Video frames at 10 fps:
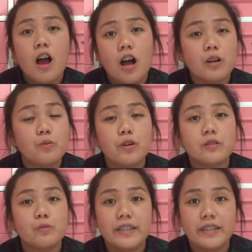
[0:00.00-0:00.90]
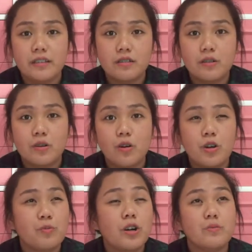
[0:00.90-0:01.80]
are what we need or
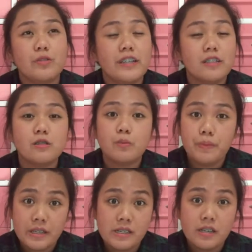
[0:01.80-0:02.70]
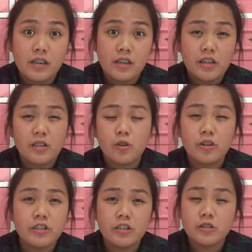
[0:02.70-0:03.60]
what we need to be in
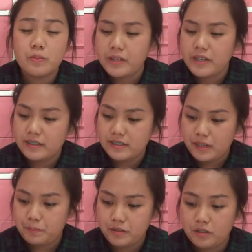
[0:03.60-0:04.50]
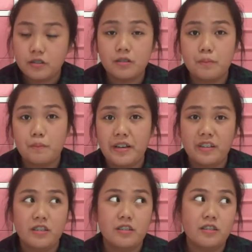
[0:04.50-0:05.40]
order to be accepted by
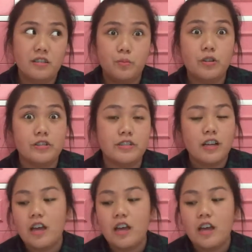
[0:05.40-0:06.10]
the world.